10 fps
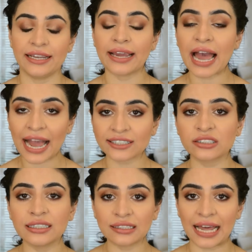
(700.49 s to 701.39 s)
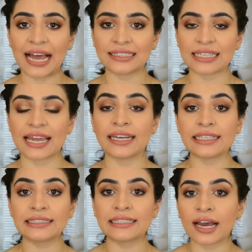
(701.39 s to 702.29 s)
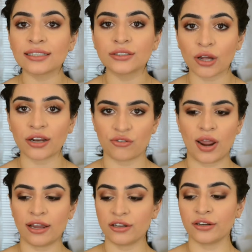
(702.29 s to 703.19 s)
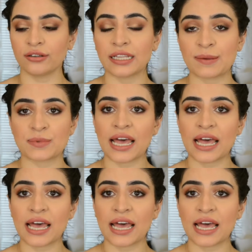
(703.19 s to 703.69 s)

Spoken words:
It actually lasts, and it does not dry out your lips.